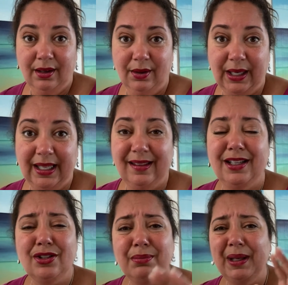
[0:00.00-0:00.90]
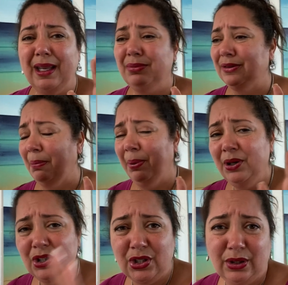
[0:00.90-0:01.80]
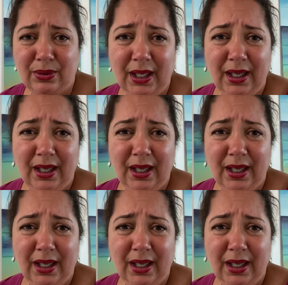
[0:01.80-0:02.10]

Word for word: Okay, they should be able to push you.